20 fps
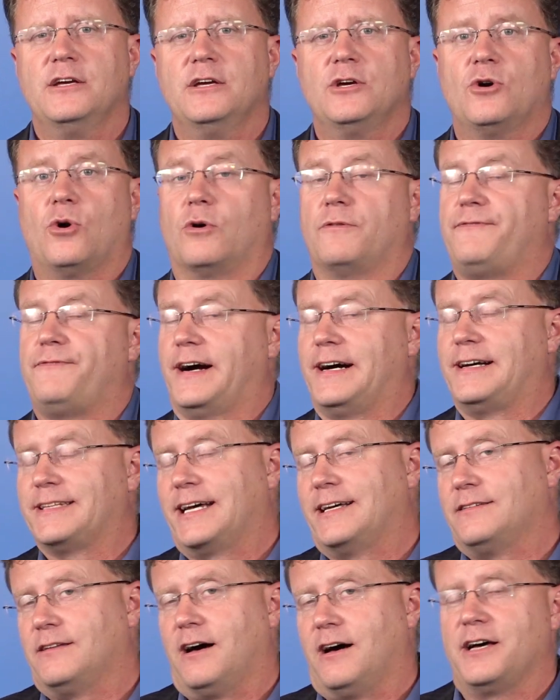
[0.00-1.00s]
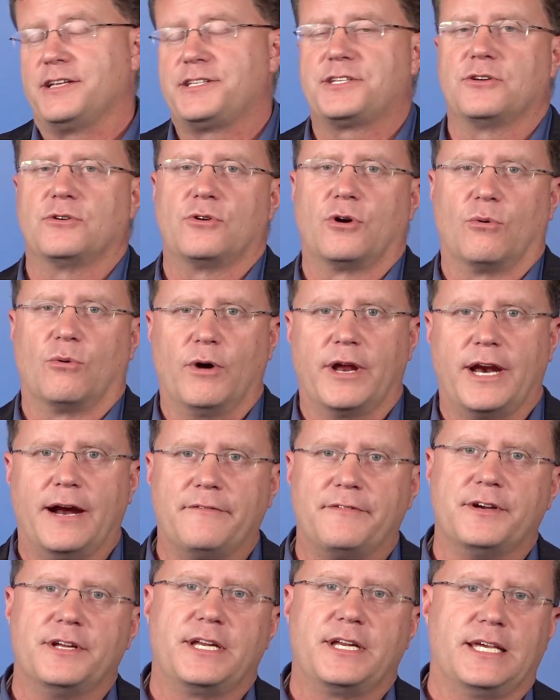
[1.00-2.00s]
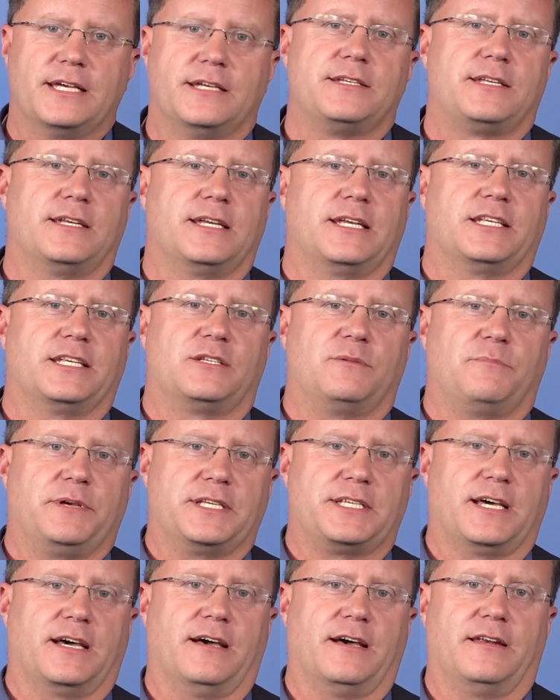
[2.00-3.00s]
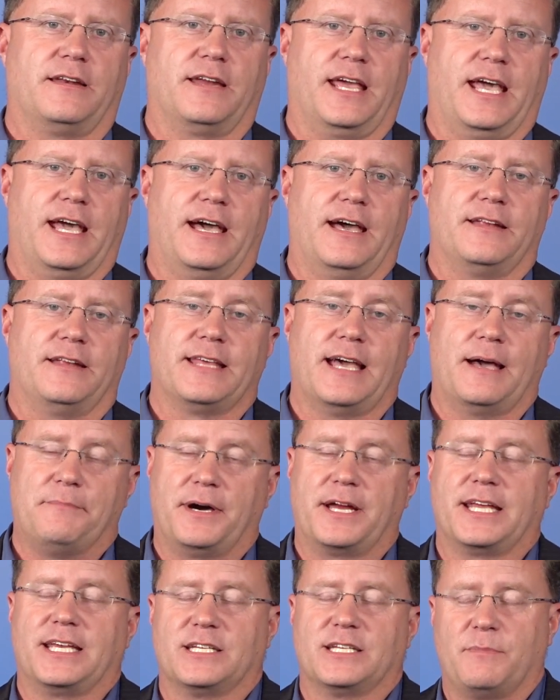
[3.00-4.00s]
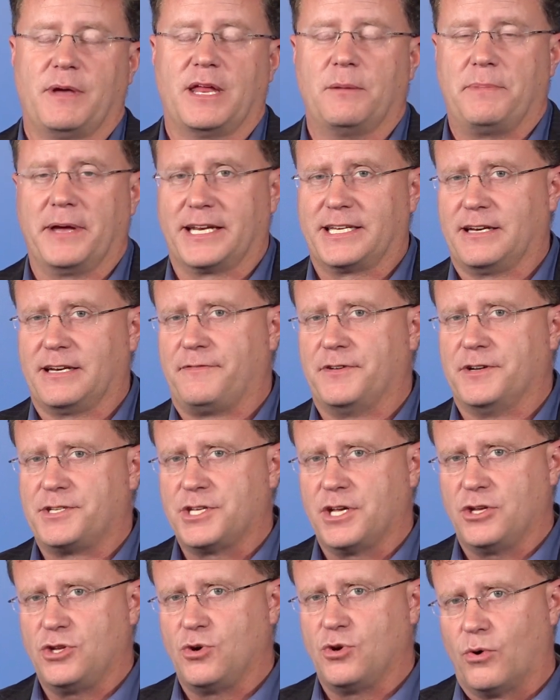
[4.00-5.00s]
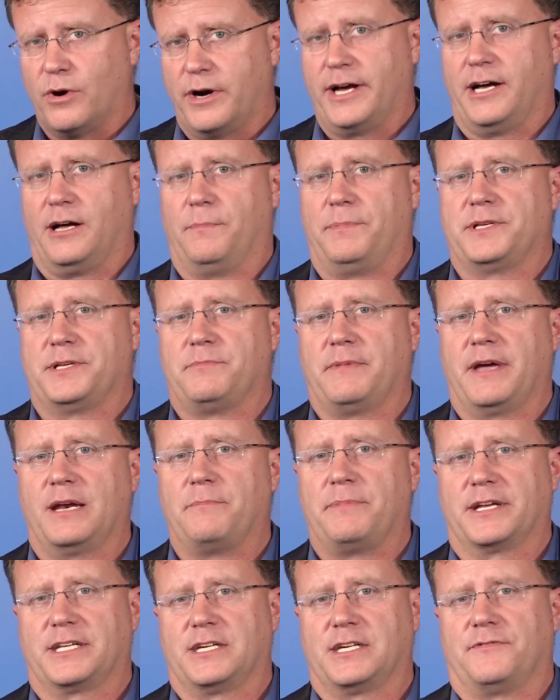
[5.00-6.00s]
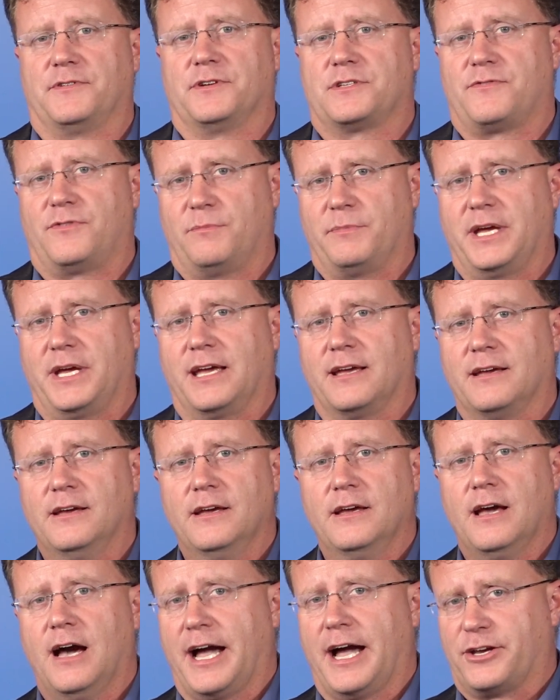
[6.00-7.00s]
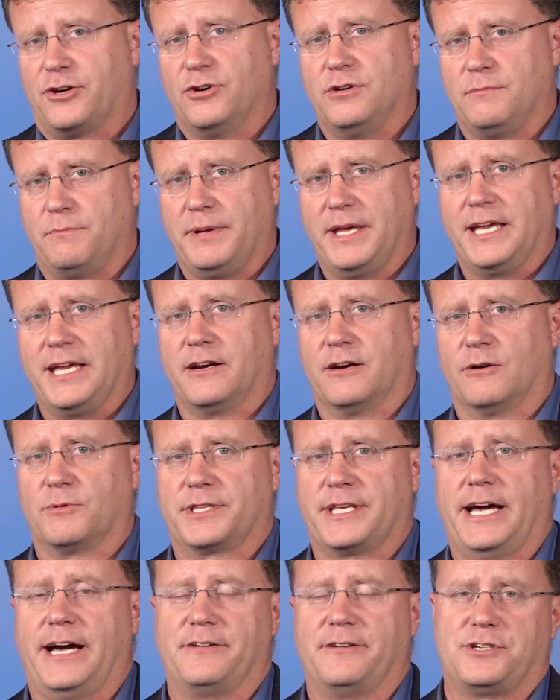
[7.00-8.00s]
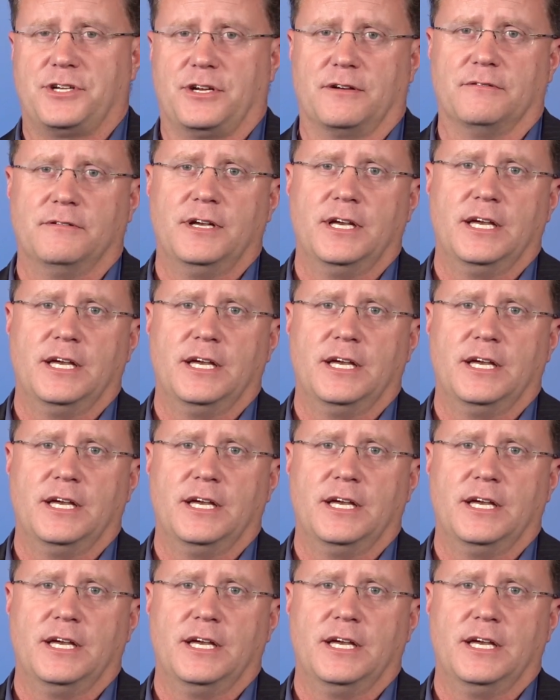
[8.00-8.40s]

or file that lawsuit or whatever it is that needs to be done. And that money has made a big difference. Your help has made a big difference for me. I couldn't be here without you.